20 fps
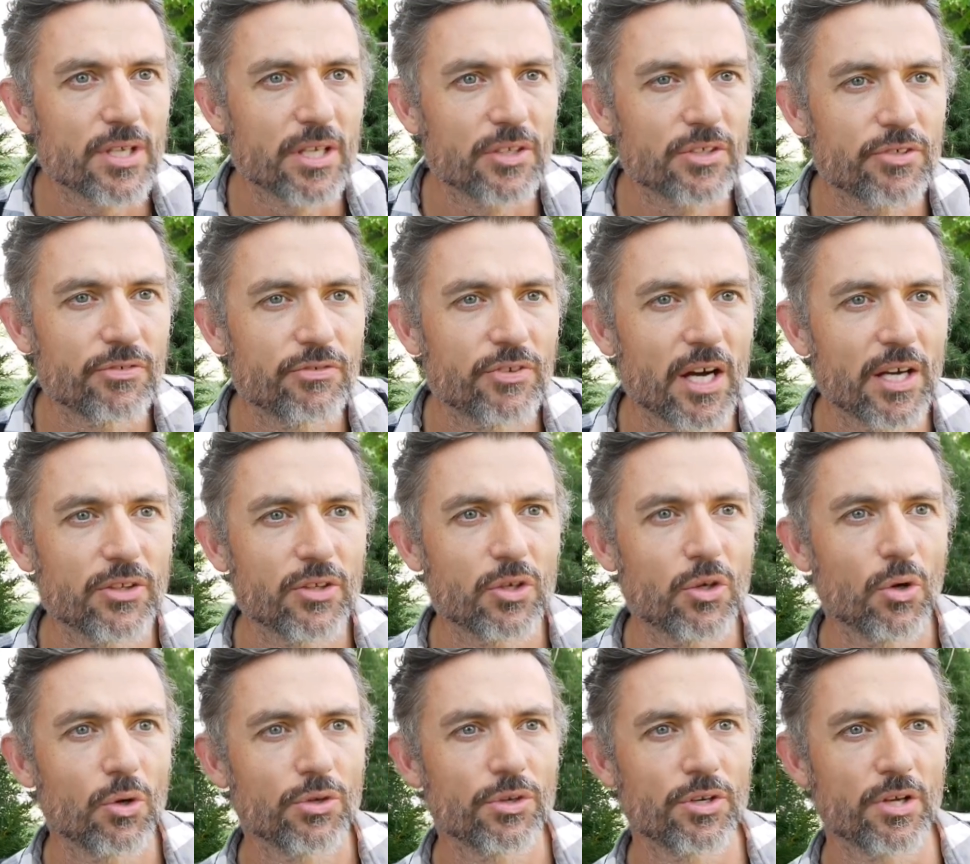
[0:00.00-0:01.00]
and to find the
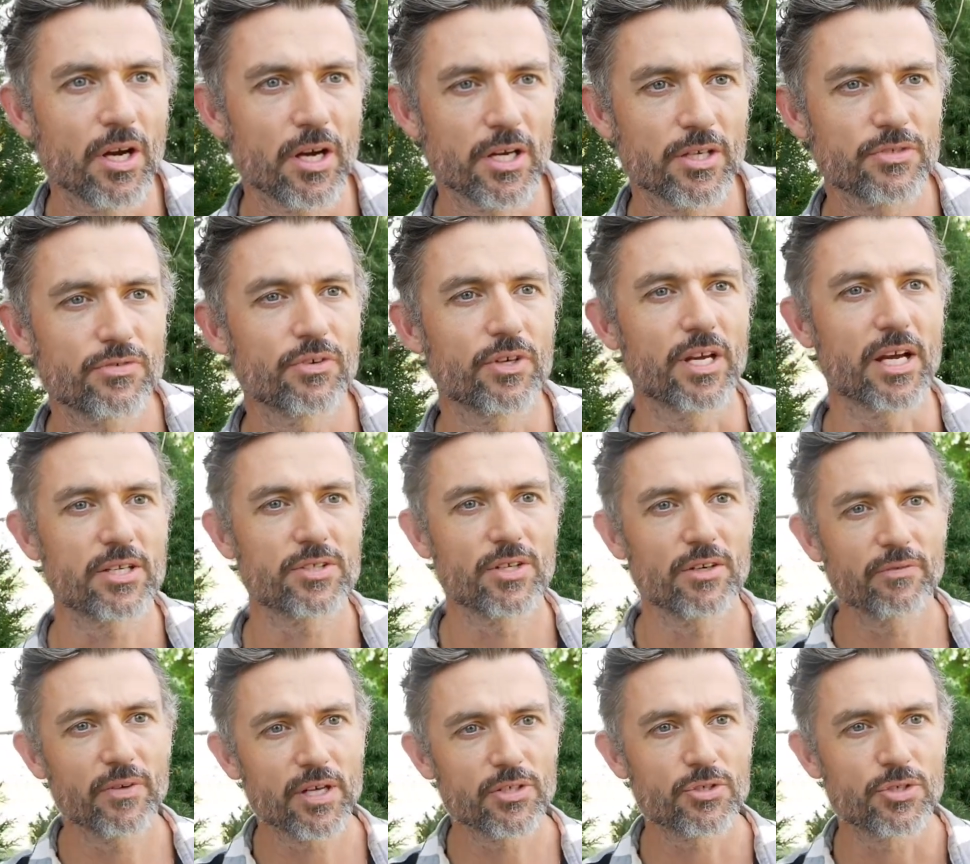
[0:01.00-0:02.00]
golden nuggets for next
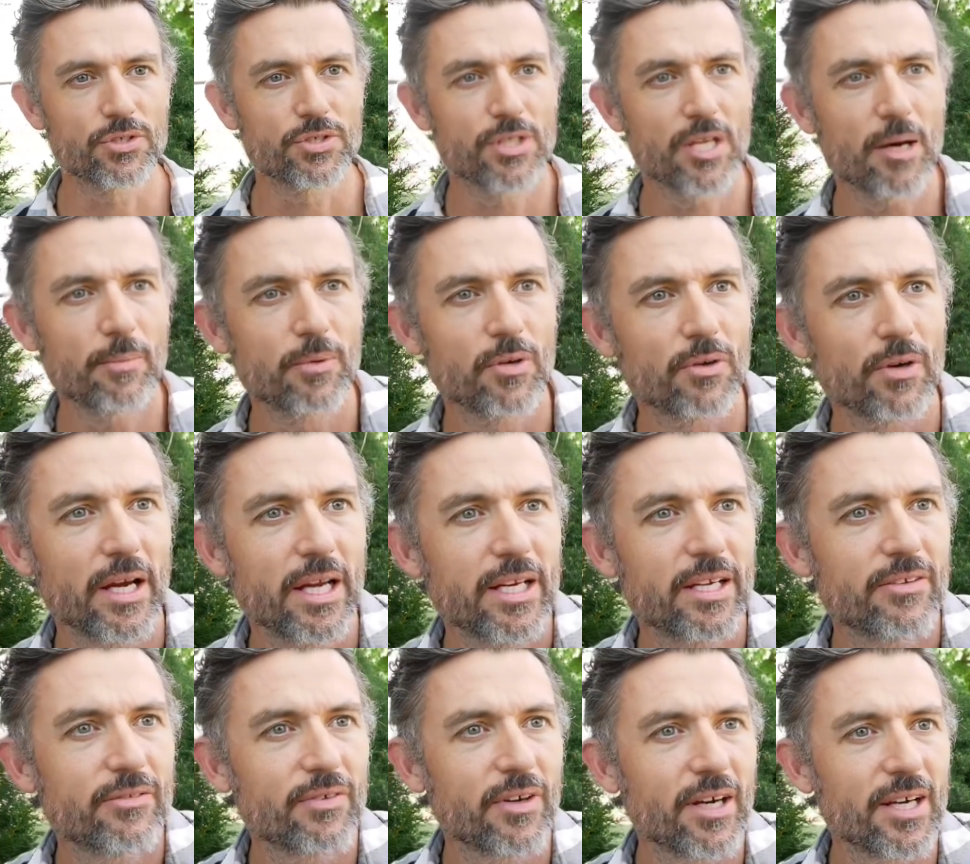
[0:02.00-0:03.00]
adventures. Yep, great
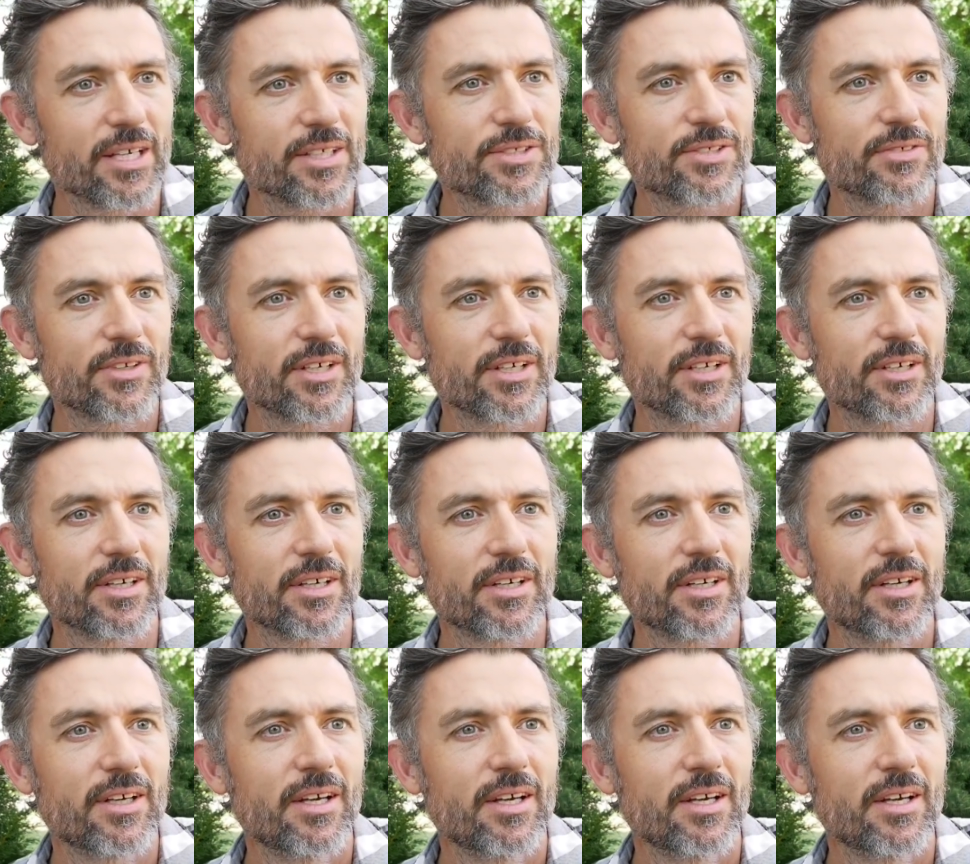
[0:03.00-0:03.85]
advice. Very good.